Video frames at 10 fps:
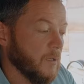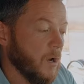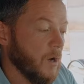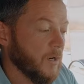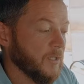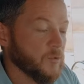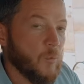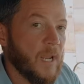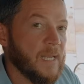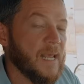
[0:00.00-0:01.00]
on its
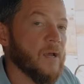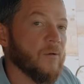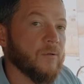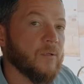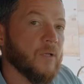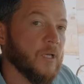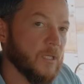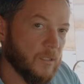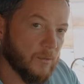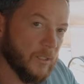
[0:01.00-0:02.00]
way down,
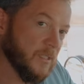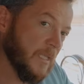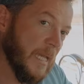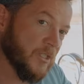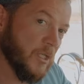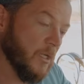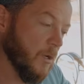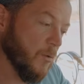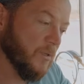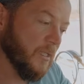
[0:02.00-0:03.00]
you'll get to catch it and
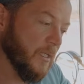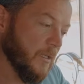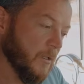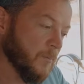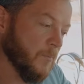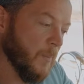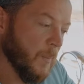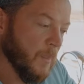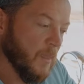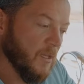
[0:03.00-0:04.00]
go into gear.
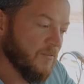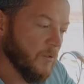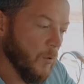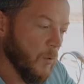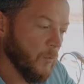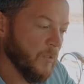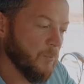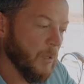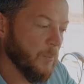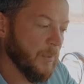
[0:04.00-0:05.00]
If you only
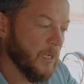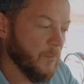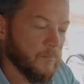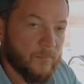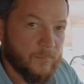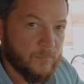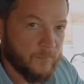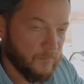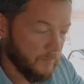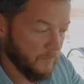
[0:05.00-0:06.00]
bump it up
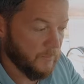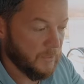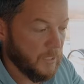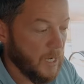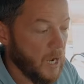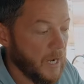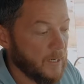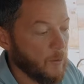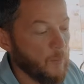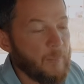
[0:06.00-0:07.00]
to
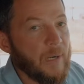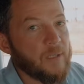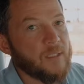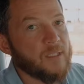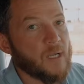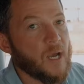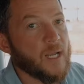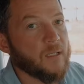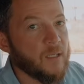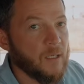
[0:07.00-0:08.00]
9 or barely
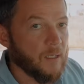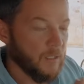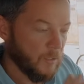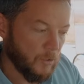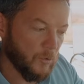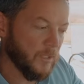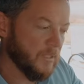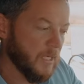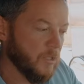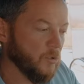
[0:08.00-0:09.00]
9, you'll
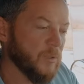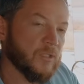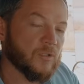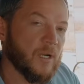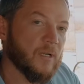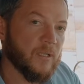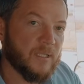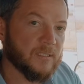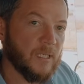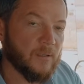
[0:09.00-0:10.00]
continually trying to
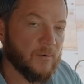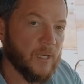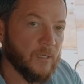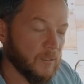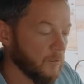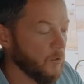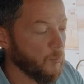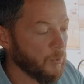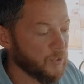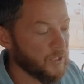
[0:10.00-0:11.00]
accelerate or
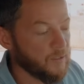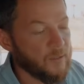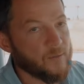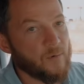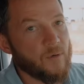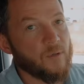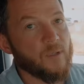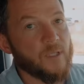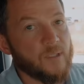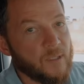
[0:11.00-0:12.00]
pushing the throttle
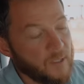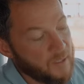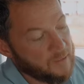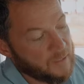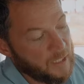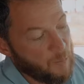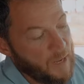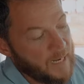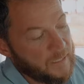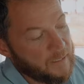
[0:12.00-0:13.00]
in to get it
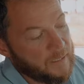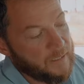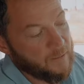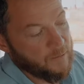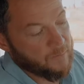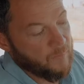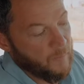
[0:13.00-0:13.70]
back into gear.